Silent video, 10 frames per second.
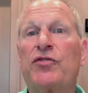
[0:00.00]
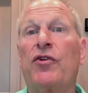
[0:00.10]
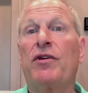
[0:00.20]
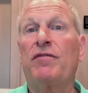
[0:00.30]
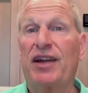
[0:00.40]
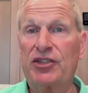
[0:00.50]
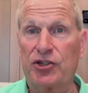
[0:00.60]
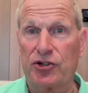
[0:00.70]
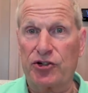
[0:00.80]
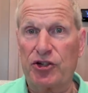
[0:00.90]
for
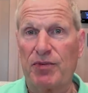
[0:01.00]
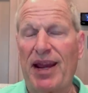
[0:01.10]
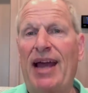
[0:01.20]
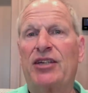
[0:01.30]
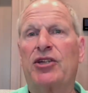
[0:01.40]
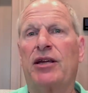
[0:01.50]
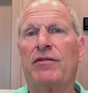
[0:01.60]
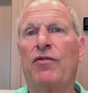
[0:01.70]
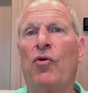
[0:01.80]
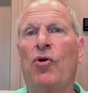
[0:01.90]
investors to be
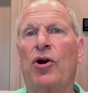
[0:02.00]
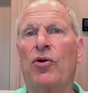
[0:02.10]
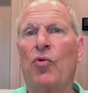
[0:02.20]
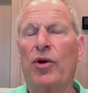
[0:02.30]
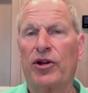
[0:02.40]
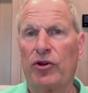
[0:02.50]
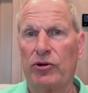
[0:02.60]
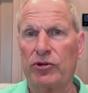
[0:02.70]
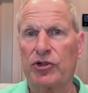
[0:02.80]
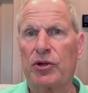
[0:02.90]
asking for what are
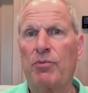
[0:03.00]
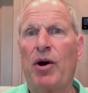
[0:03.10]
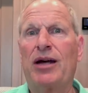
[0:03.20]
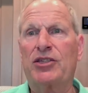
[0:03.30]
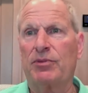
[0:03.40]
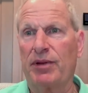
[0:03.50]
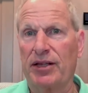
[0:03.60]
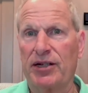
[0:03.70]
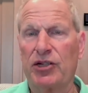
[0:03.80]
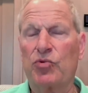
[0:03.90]
those
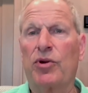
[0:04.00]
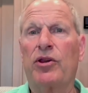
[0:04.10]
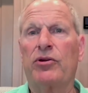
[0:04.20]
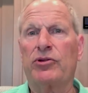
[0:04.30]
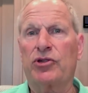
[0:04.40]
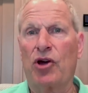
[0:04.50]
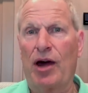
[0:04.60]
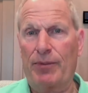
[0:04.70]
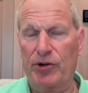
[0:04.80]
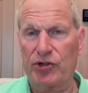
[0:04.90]
possibilities, what are those
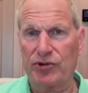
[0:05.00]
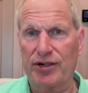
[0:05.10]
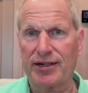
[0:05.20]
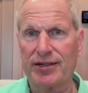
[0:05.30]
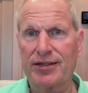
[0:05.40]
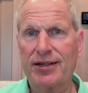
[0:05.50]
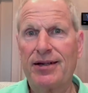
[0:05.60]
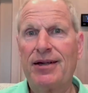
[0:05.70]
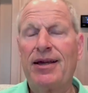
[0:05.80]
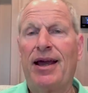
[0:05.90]
opportunities,
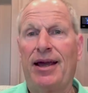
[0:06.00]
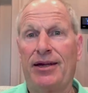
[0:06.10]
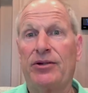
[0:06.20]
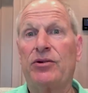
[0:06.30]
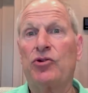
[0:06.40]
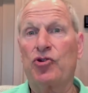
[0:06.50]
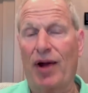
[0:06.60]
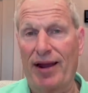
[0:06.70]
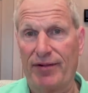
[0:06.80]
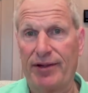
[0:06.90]
and drive